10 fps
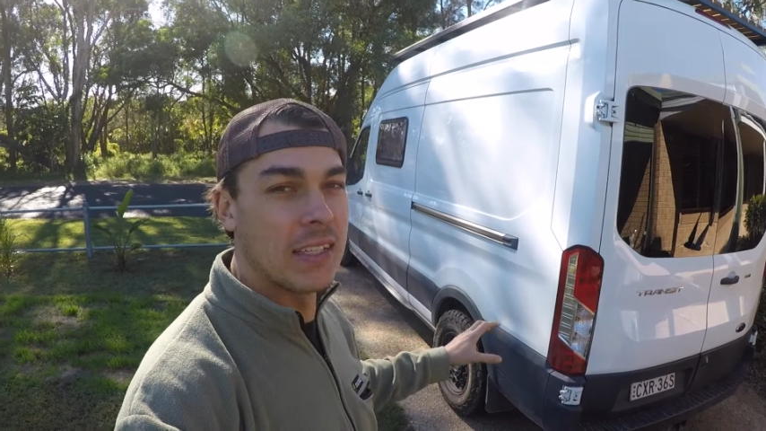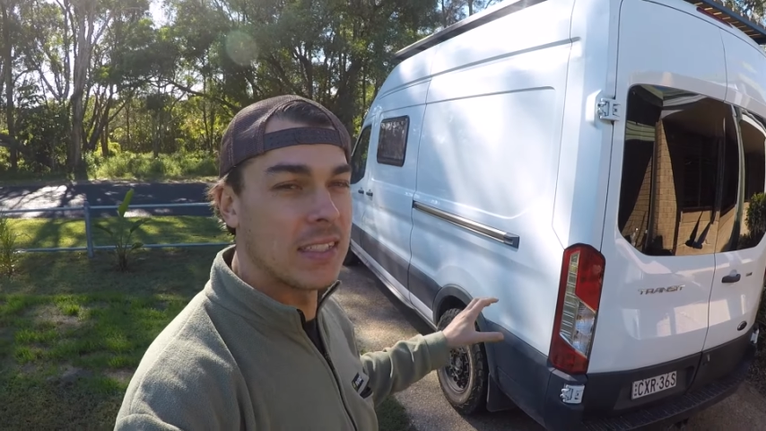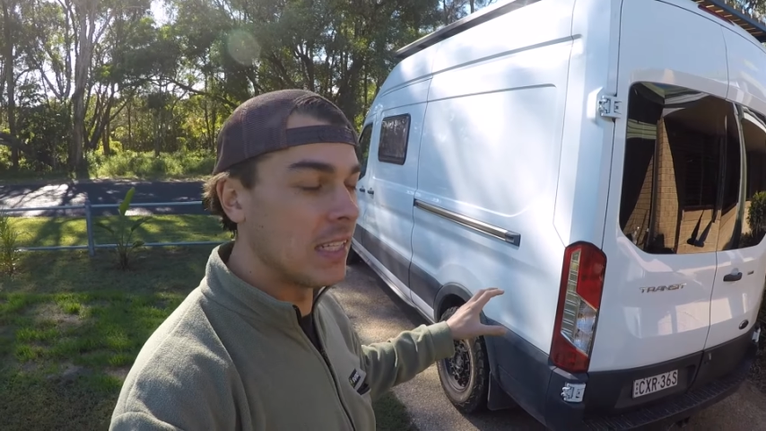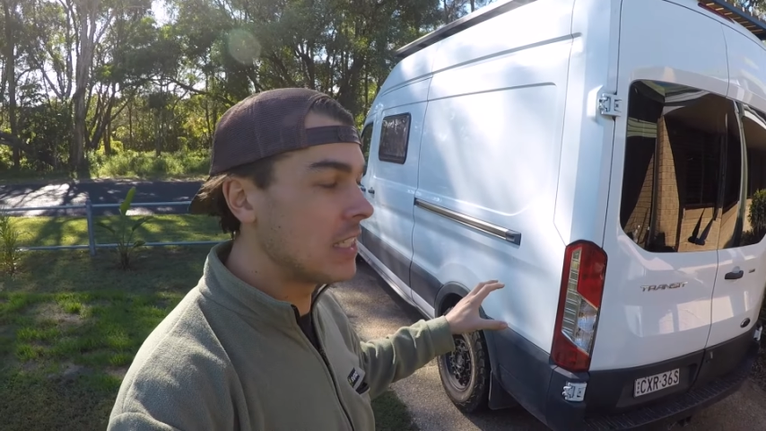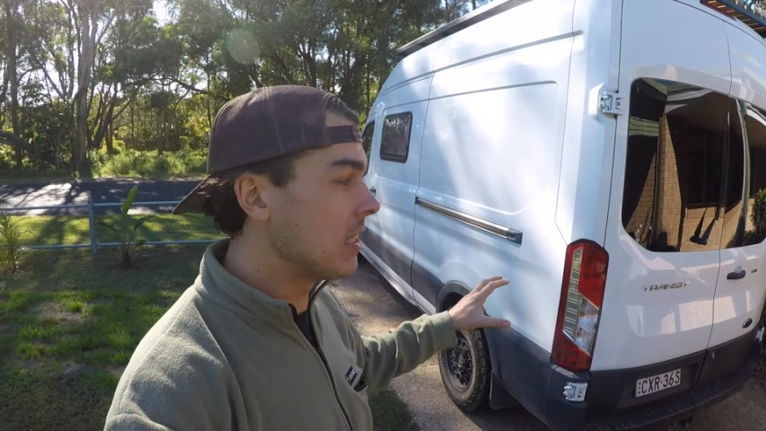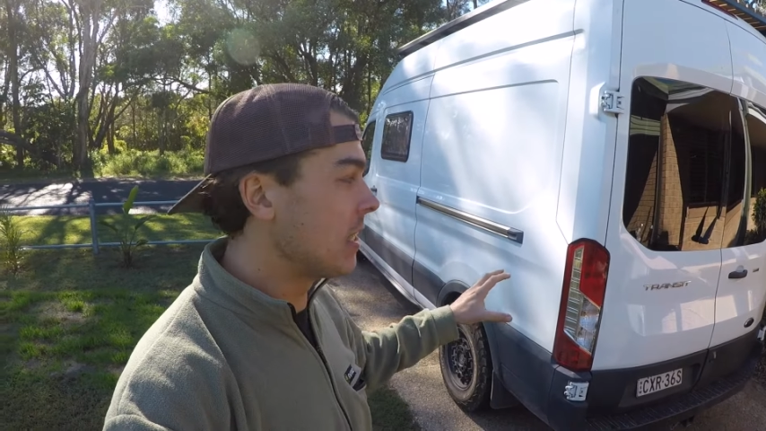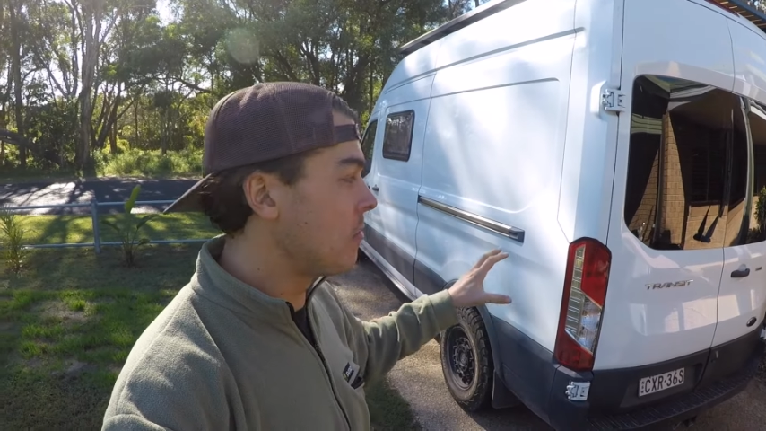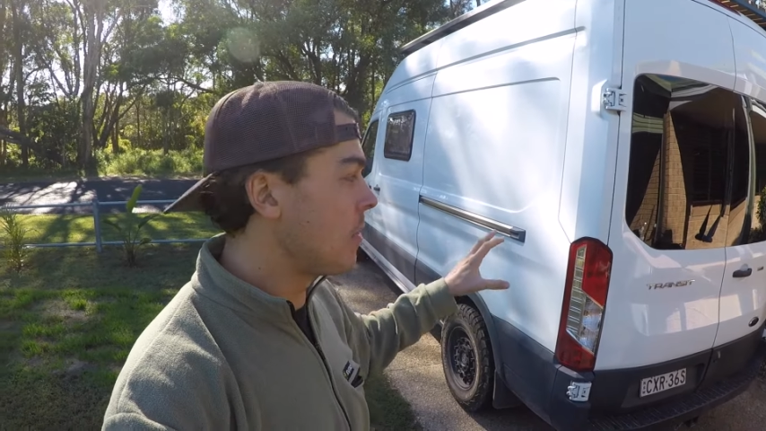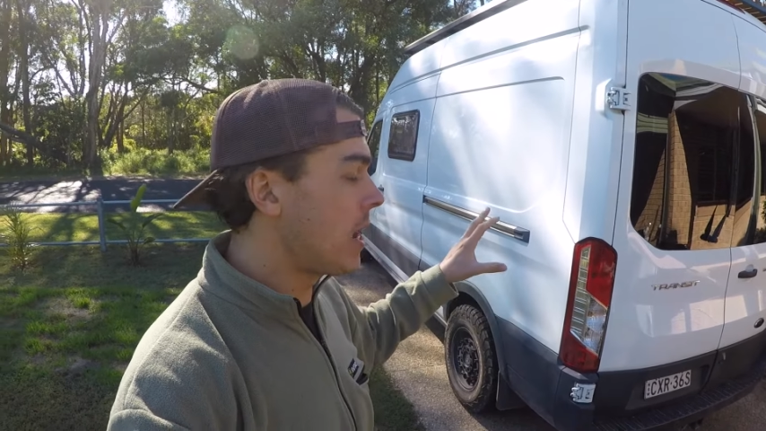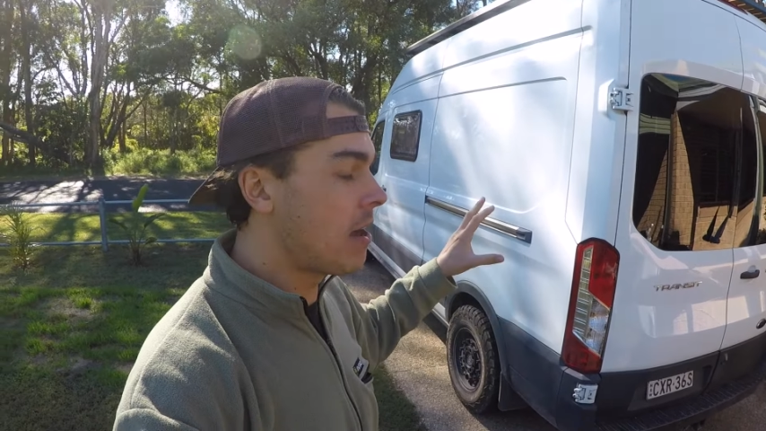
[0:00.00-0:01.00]
Essentially,
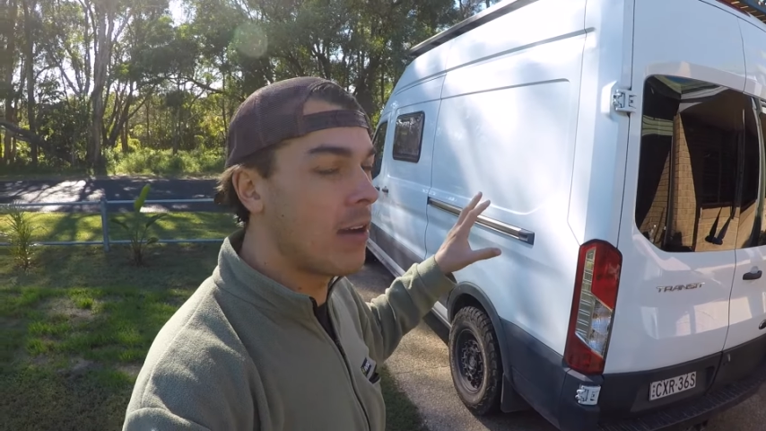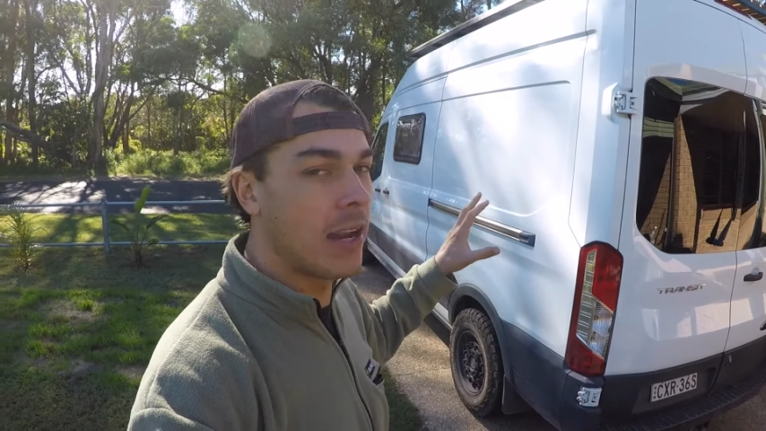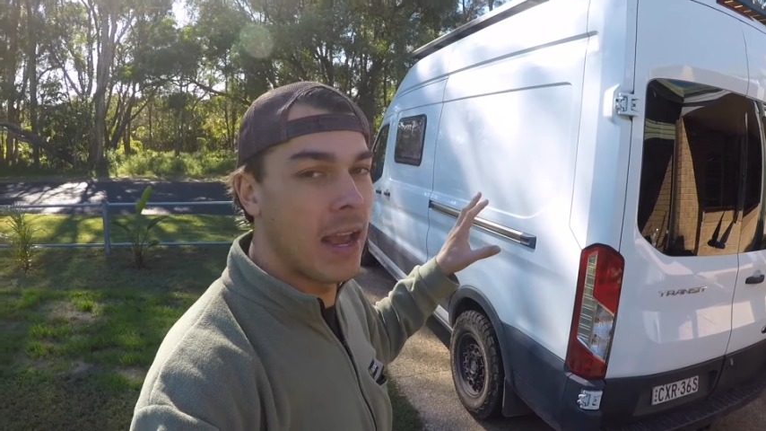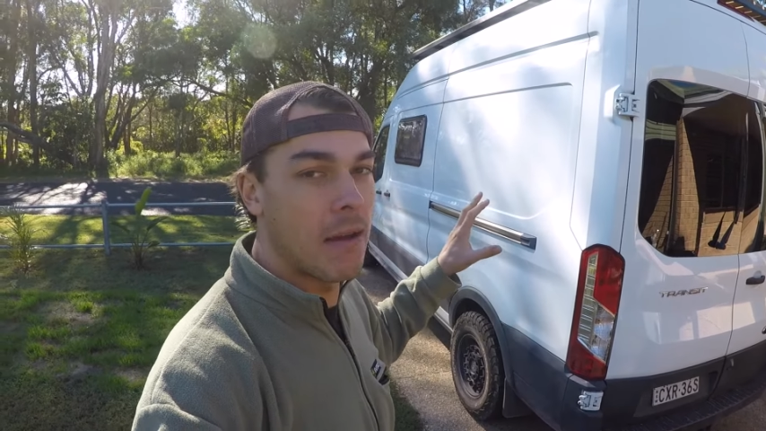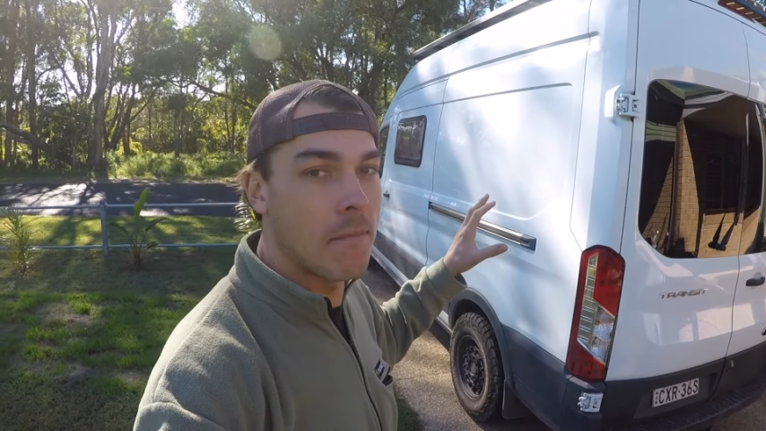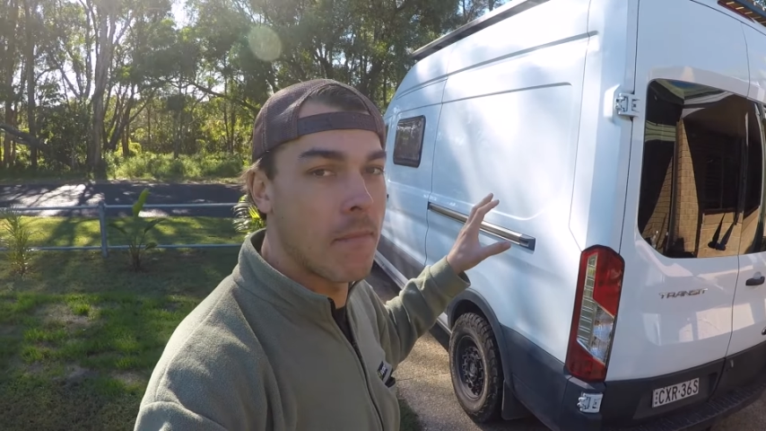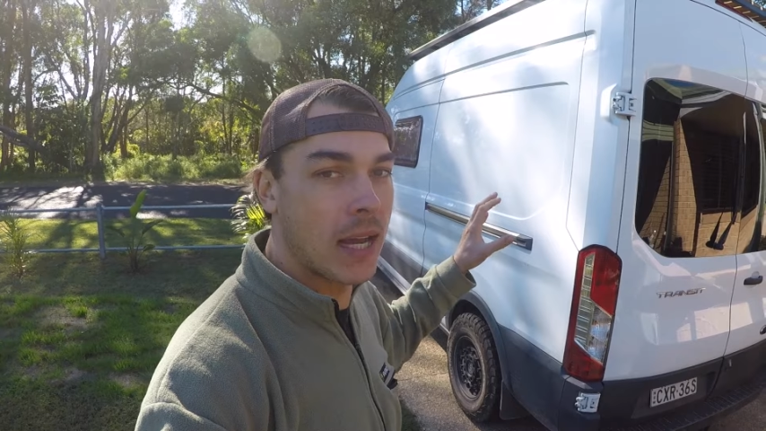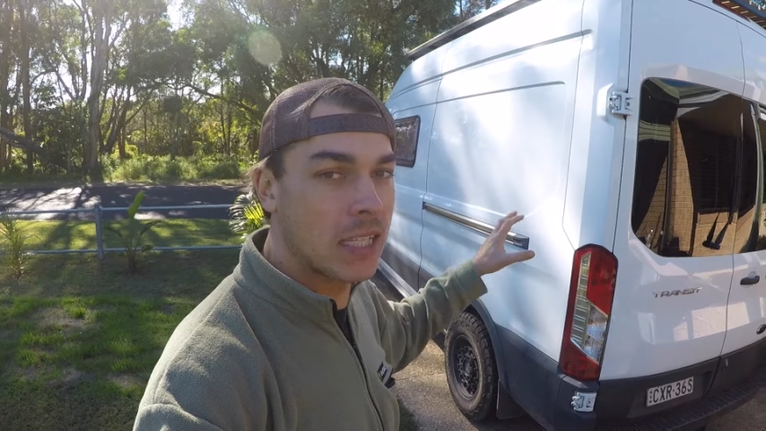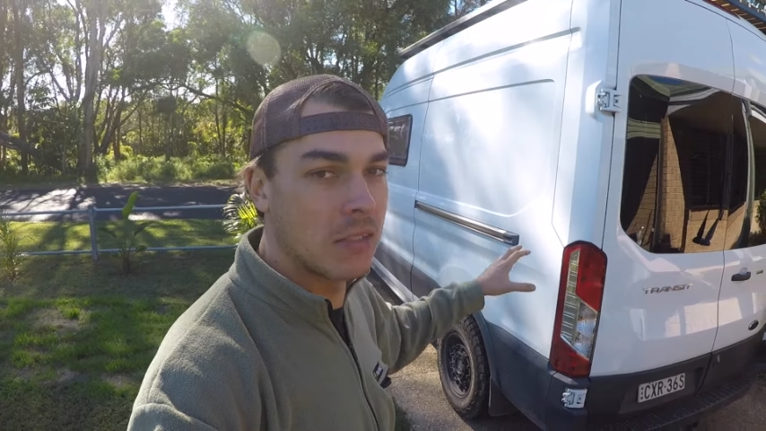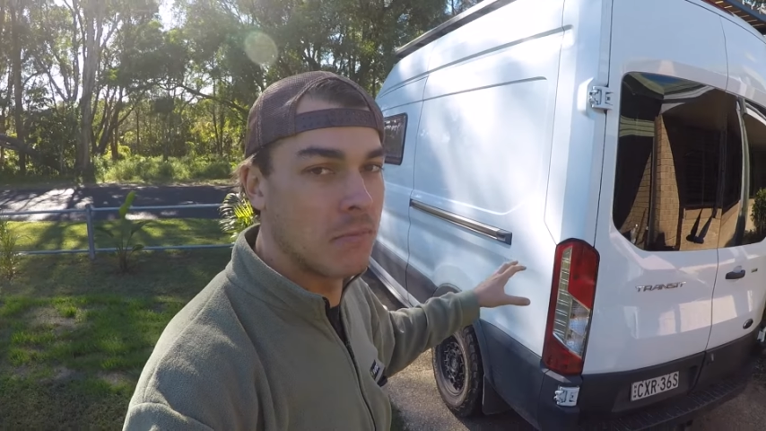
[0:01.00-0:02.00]
we are at our
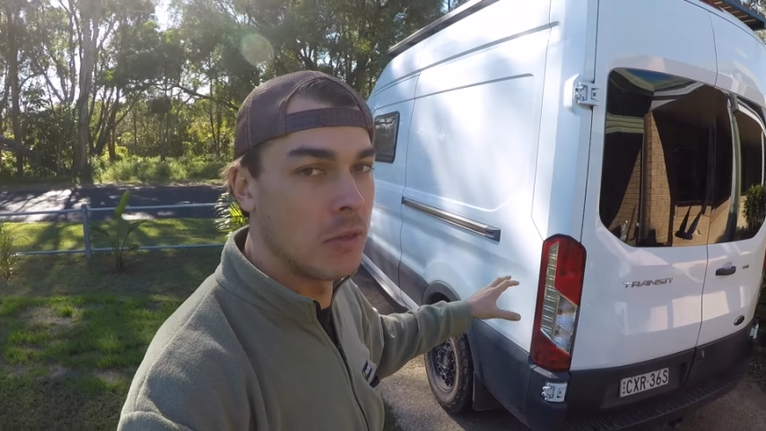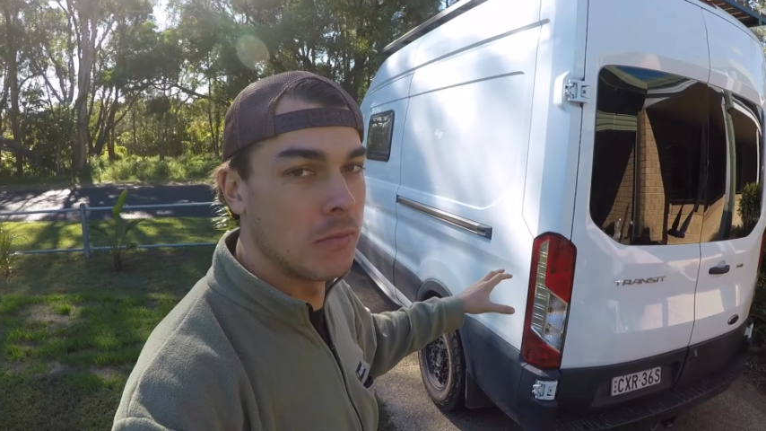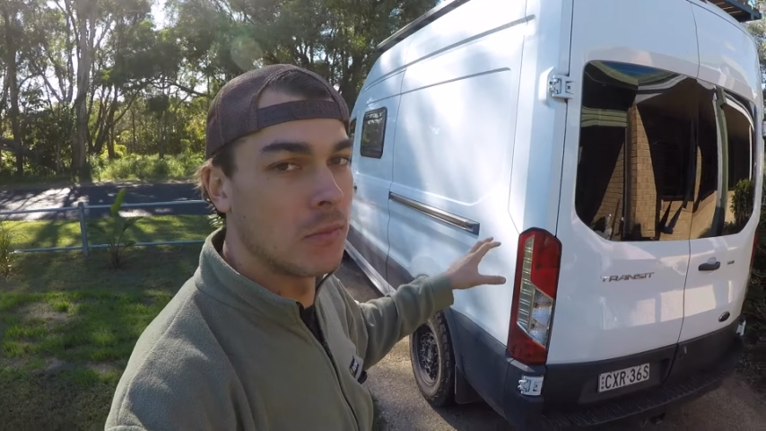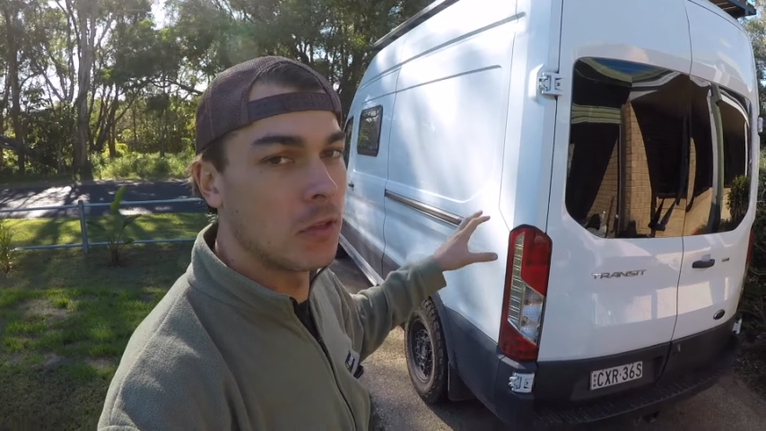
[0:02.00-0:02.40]
maximum